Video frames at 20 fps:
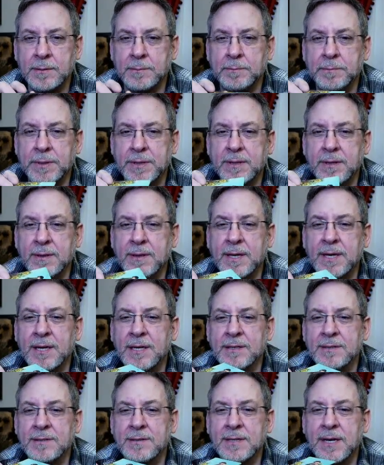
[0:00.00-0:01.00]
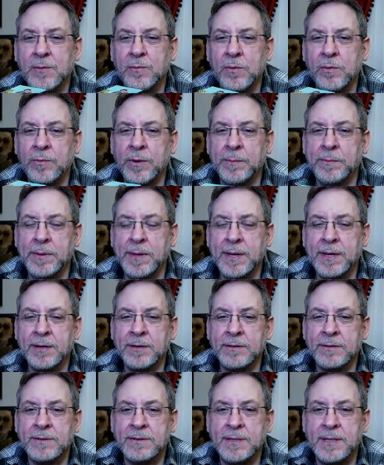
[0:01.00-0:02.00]
But the thing is that when we plant our
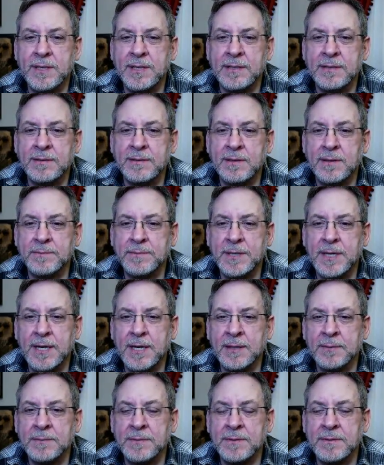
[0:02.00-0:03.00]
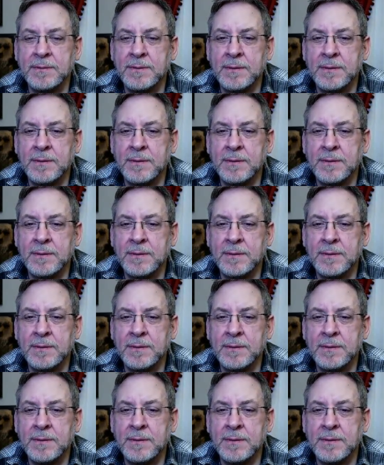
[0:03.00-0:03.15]
seeds, sometimes